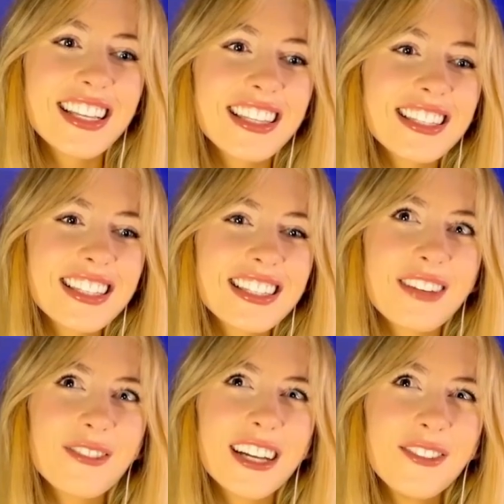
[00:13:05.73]
this is
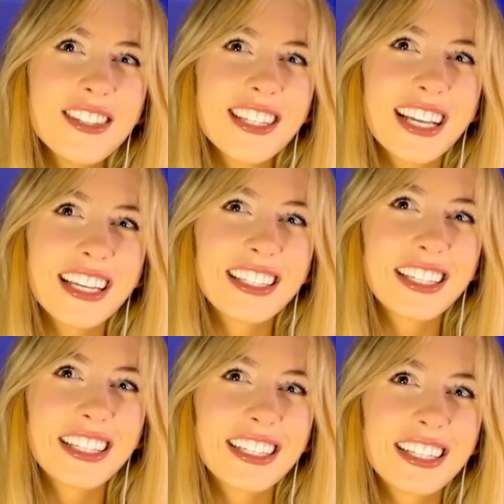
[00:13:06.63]
sometimes
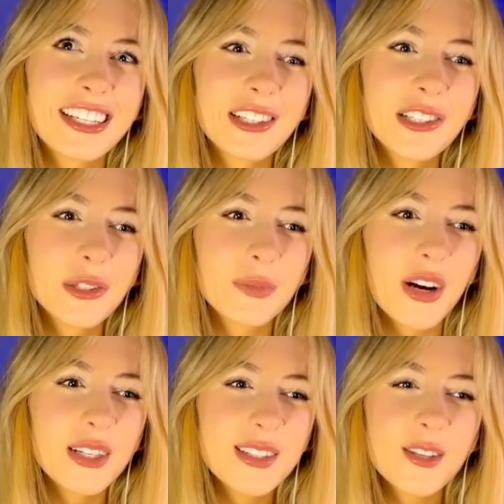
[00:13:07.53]
like your
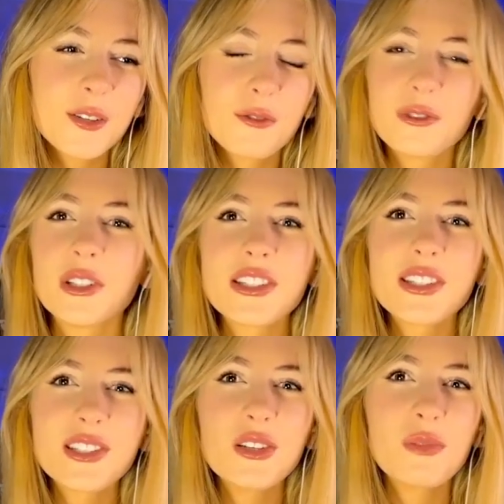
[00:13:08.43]
opponent sort of
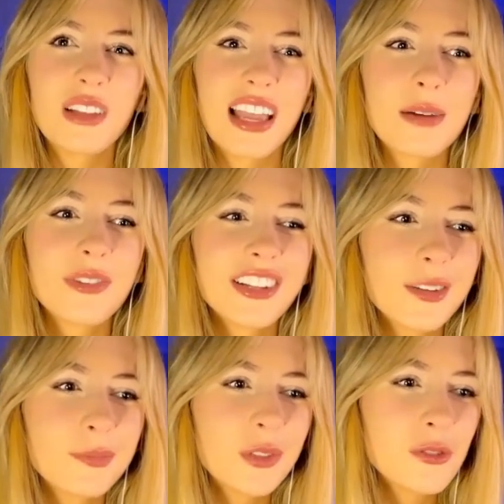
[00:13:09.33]
forces you to play a
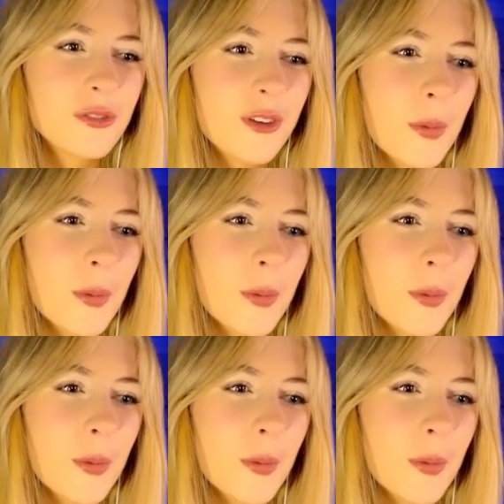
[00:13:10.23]
brilliant move,